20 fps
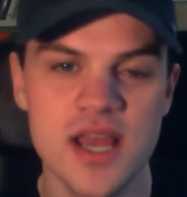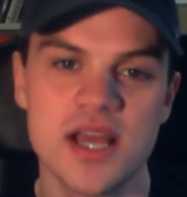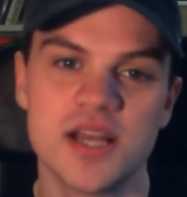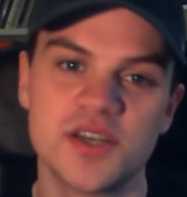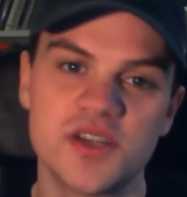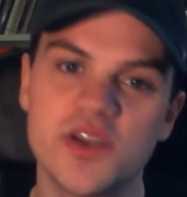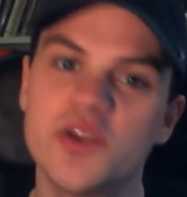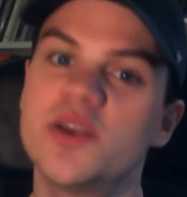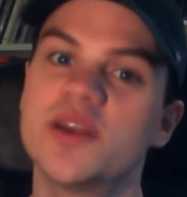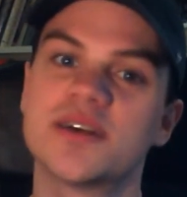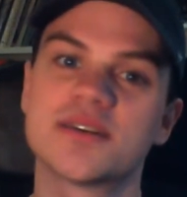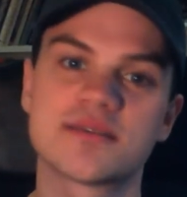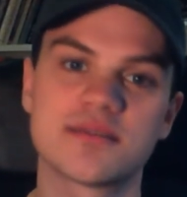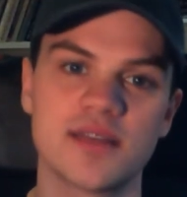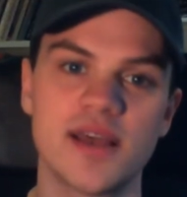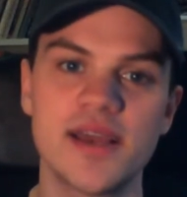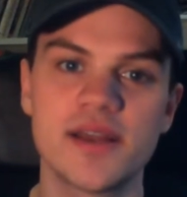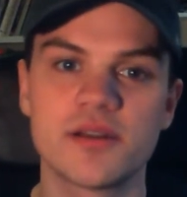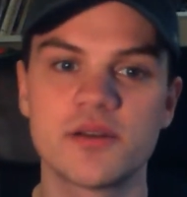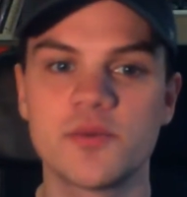2 years
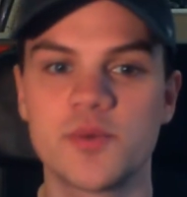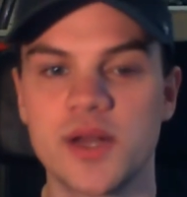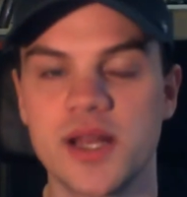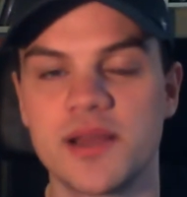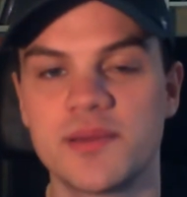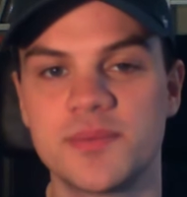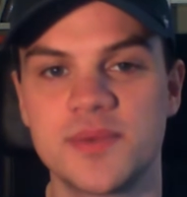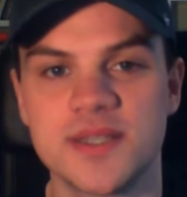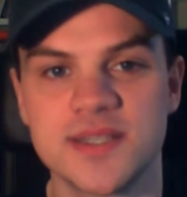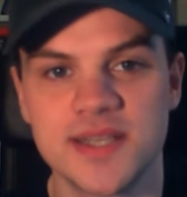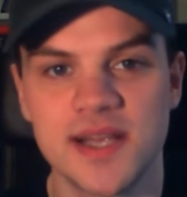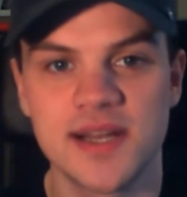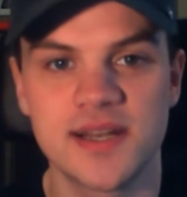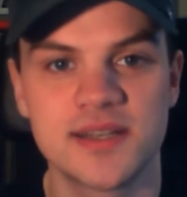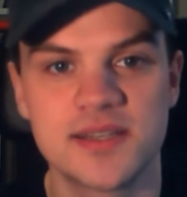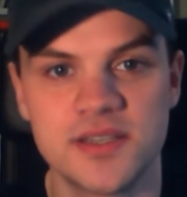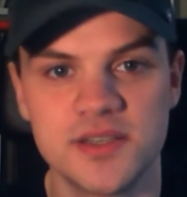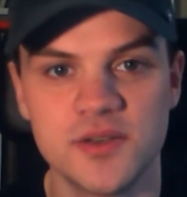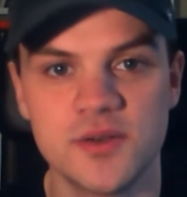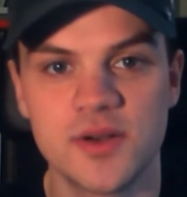later, when I
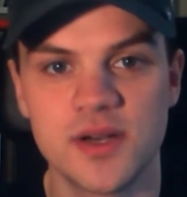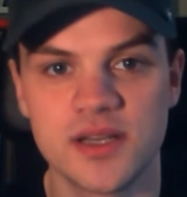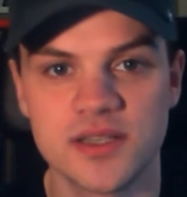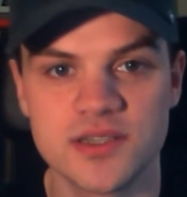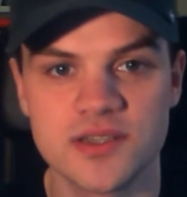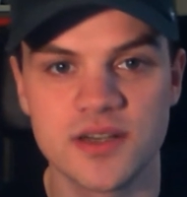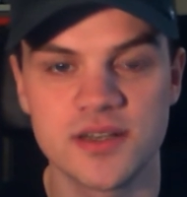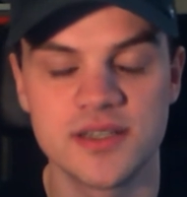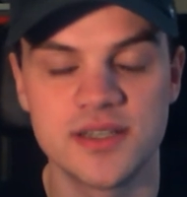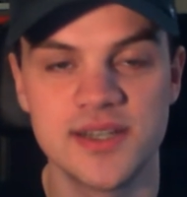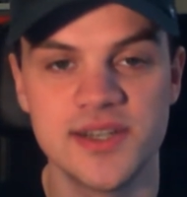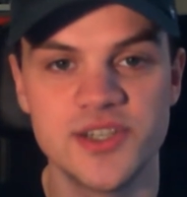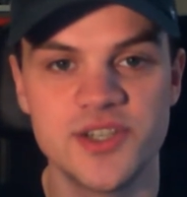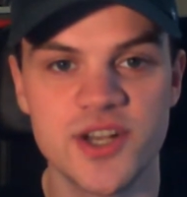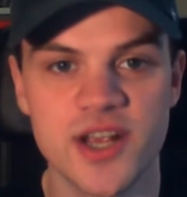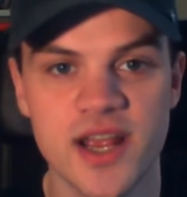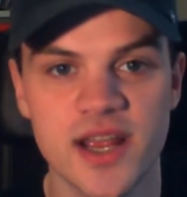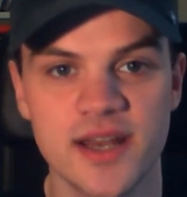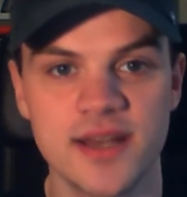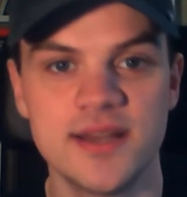decided to start
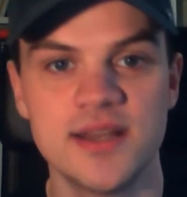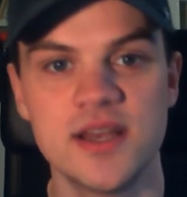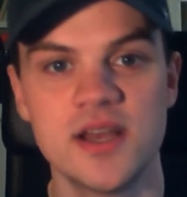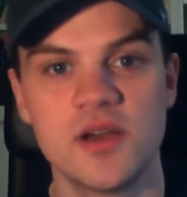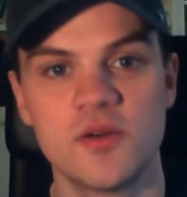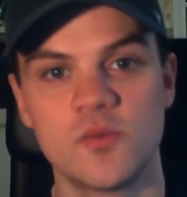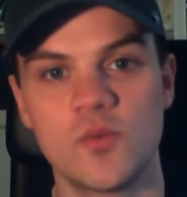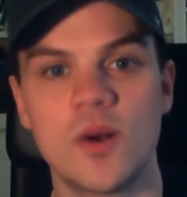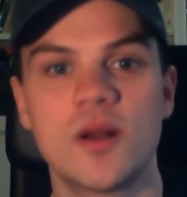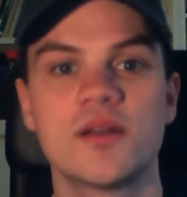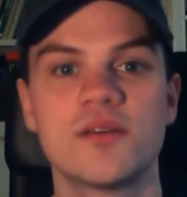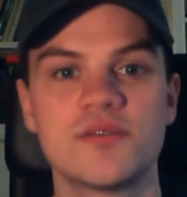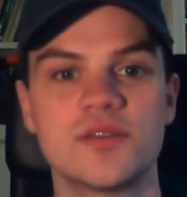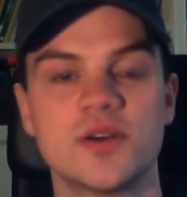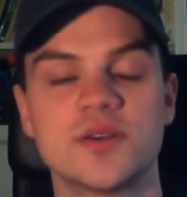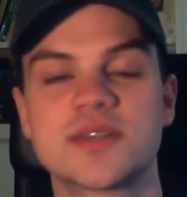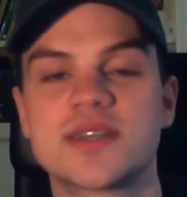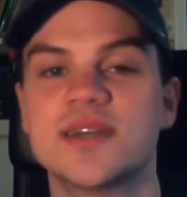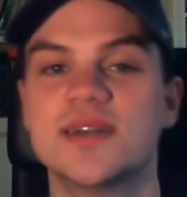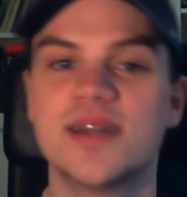DJing, one of
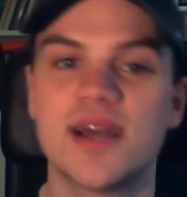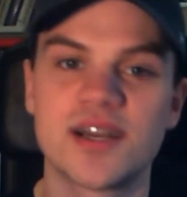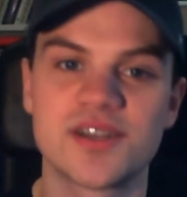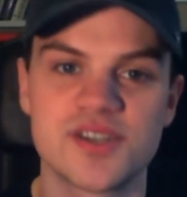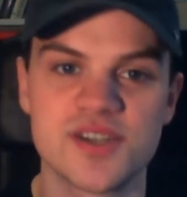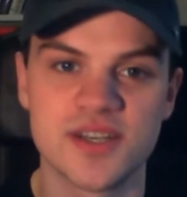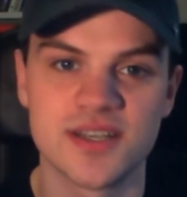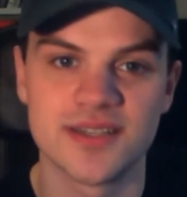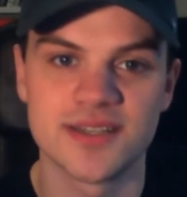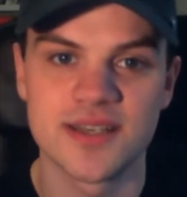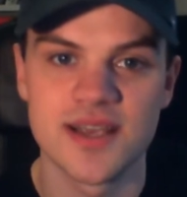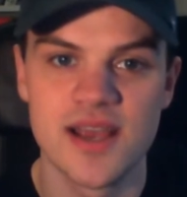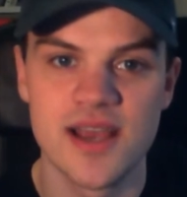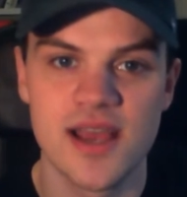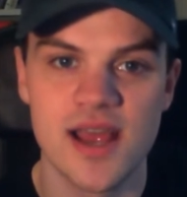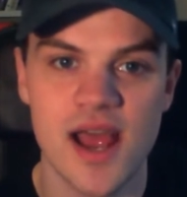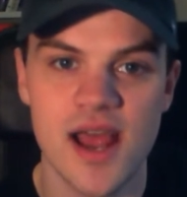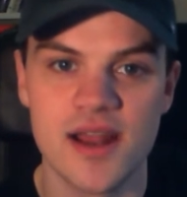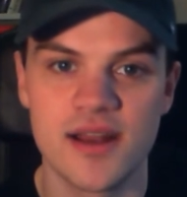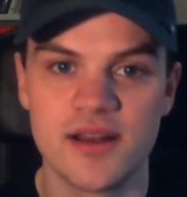those connections
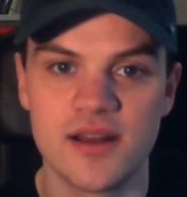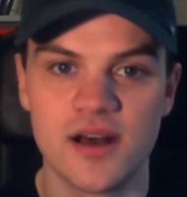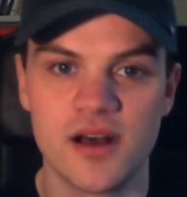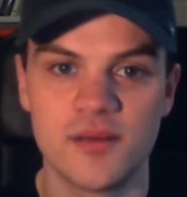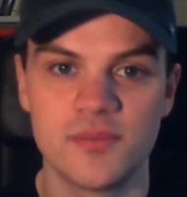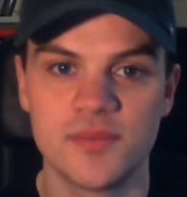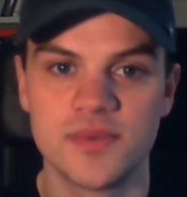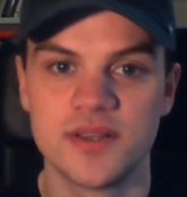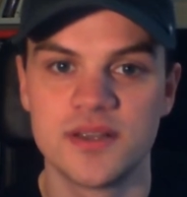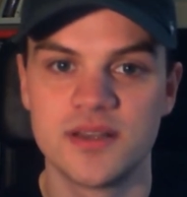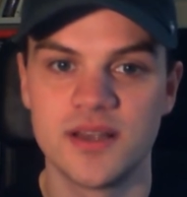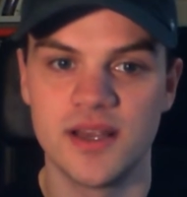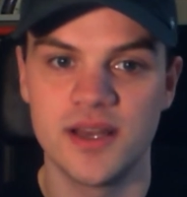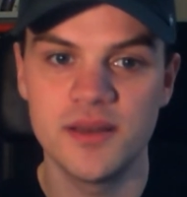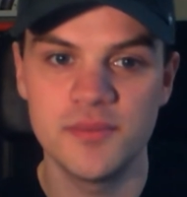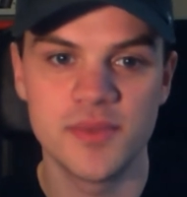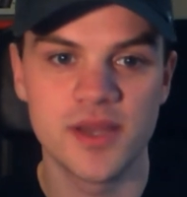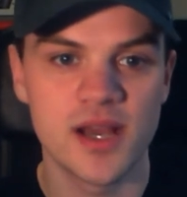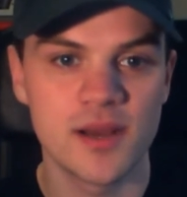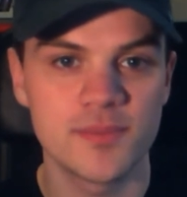ended up
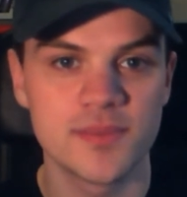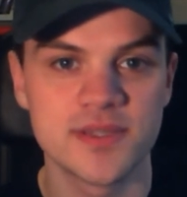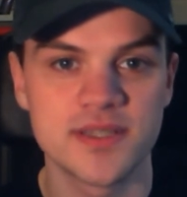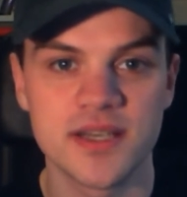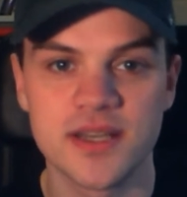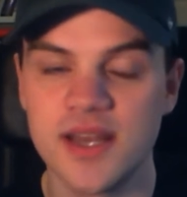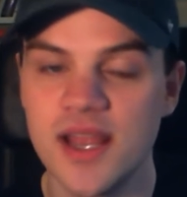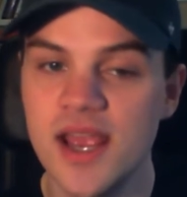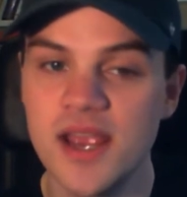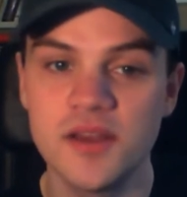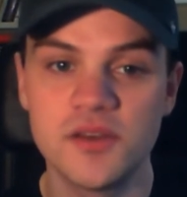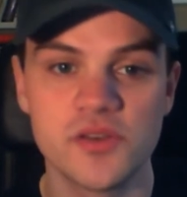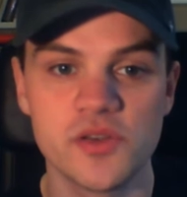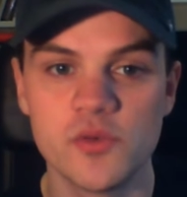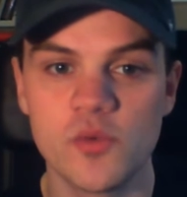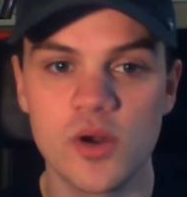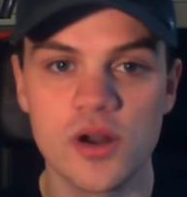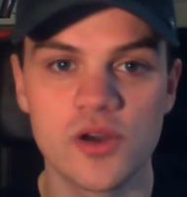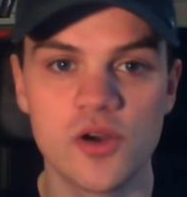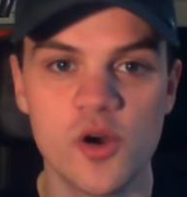hitting me up and saying, "Hey, do you
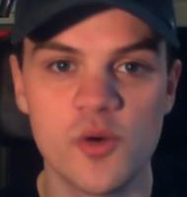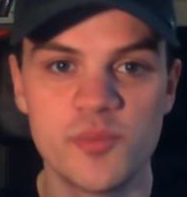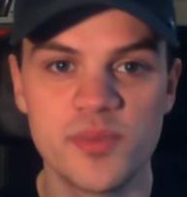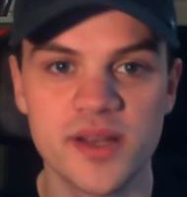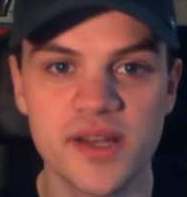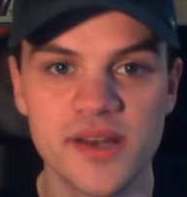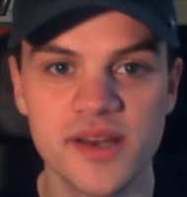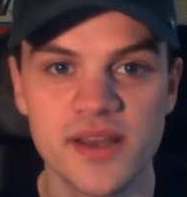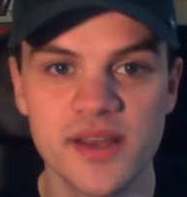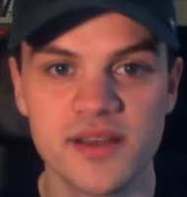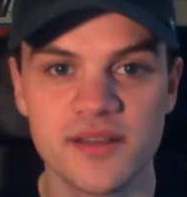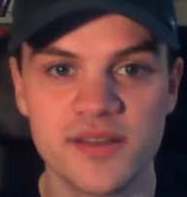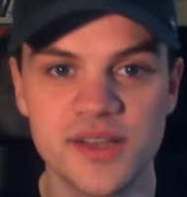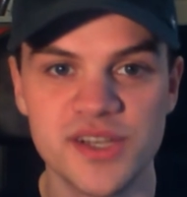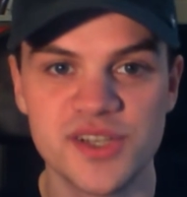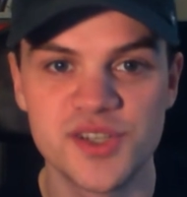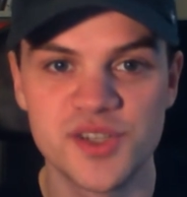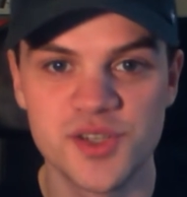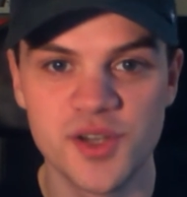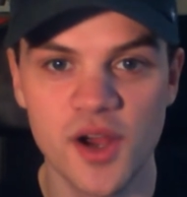want to open
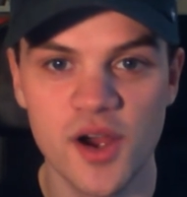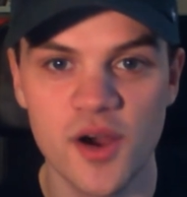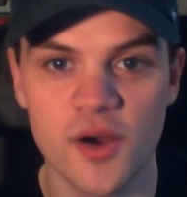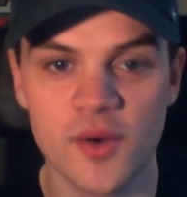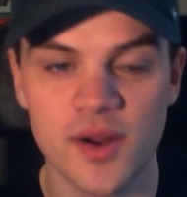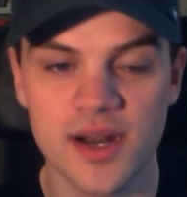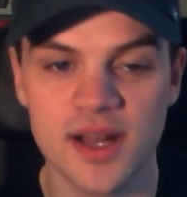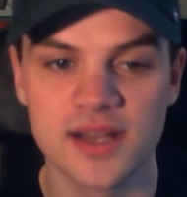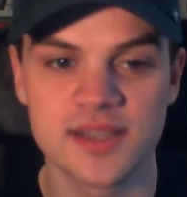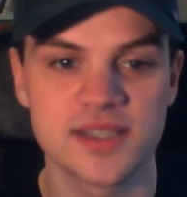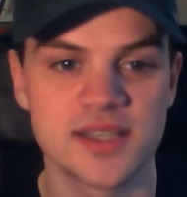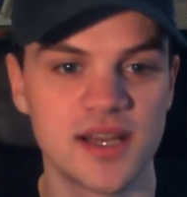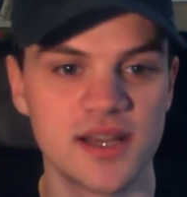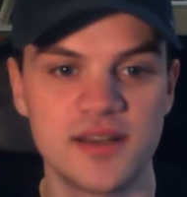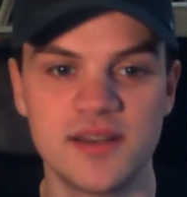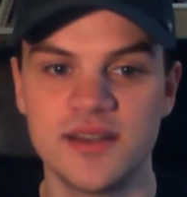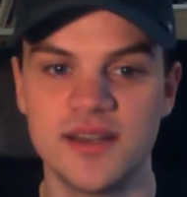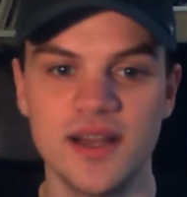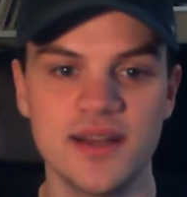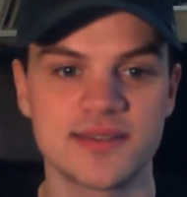this show?" And I said,
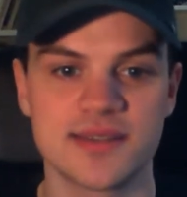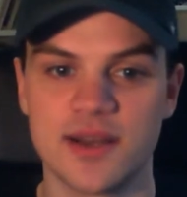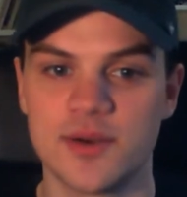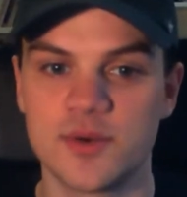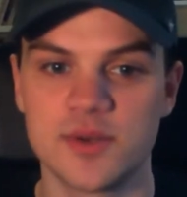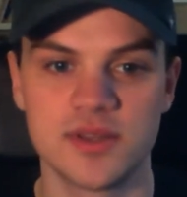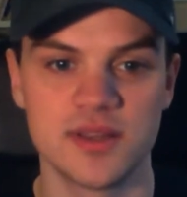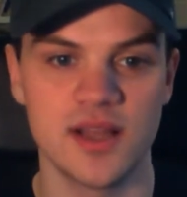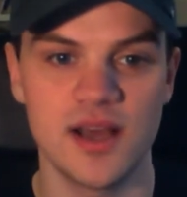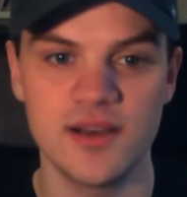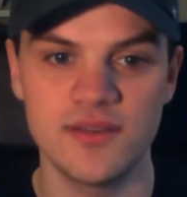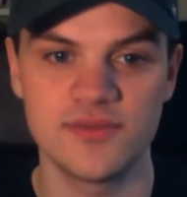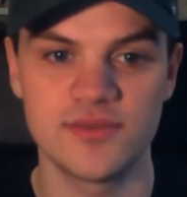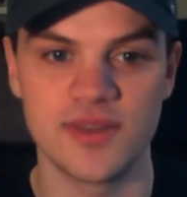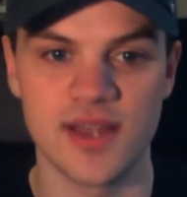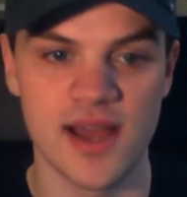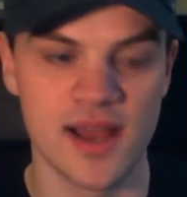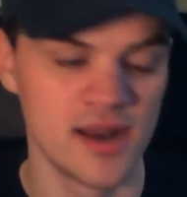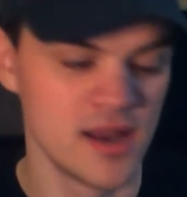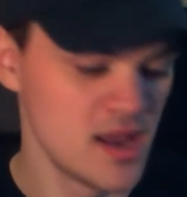yes, I would love
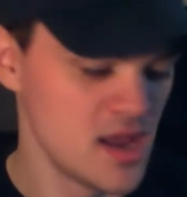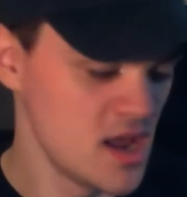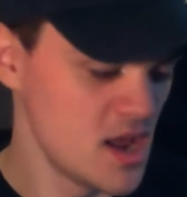that.